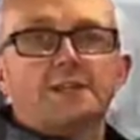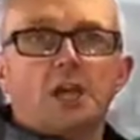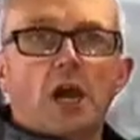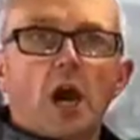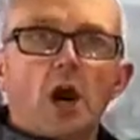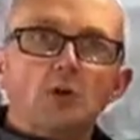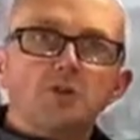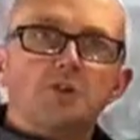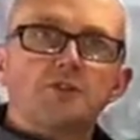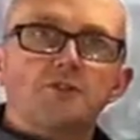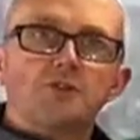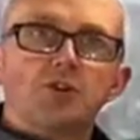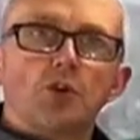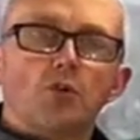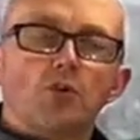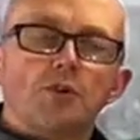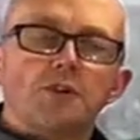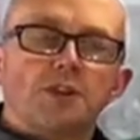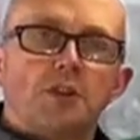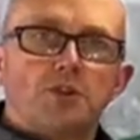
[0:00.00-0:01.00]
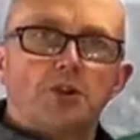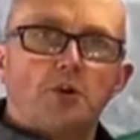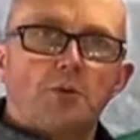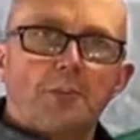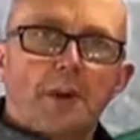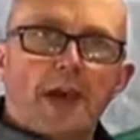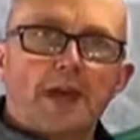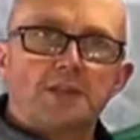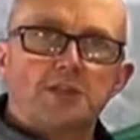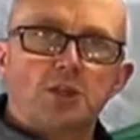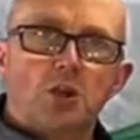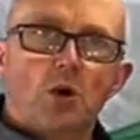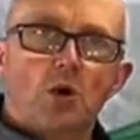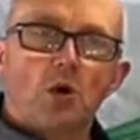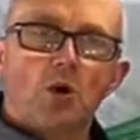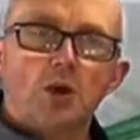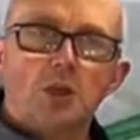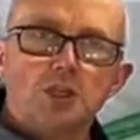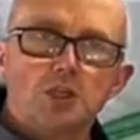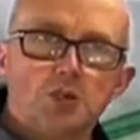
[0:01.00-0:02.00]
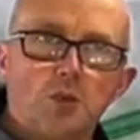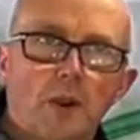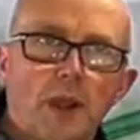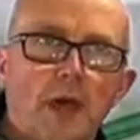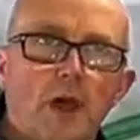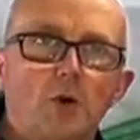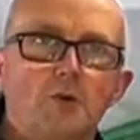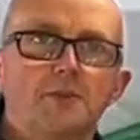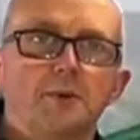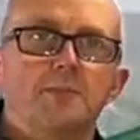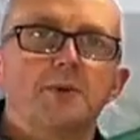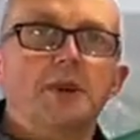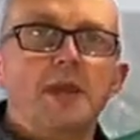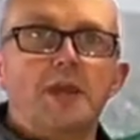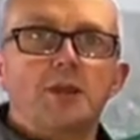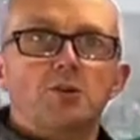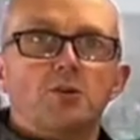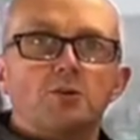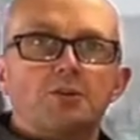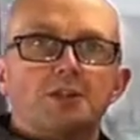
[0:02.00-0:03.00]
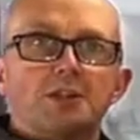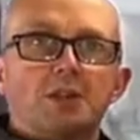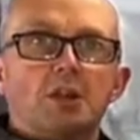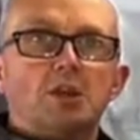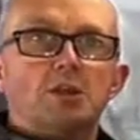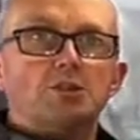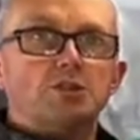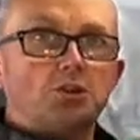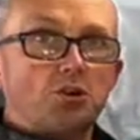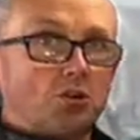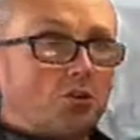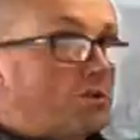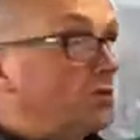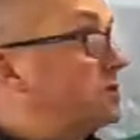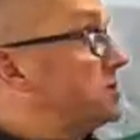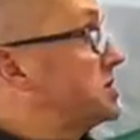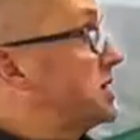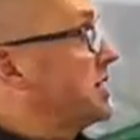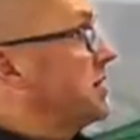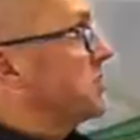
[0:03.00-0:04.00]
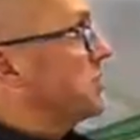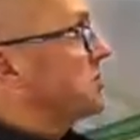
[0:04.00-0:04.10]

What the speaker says: out of doors on your patio to allow the potatoes to continue to